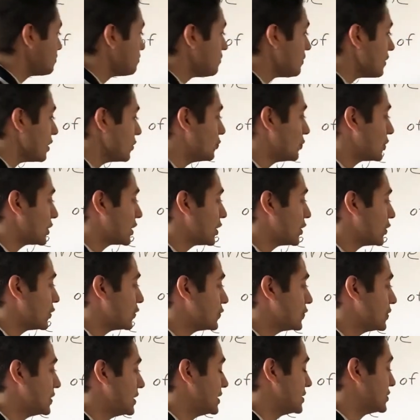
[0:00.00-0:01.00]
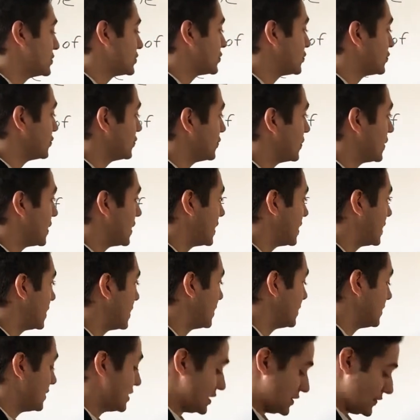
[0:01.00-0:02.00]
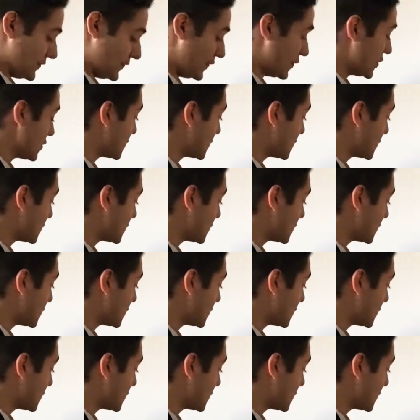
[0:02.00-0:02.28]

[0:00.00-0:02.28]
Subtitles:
we go into this first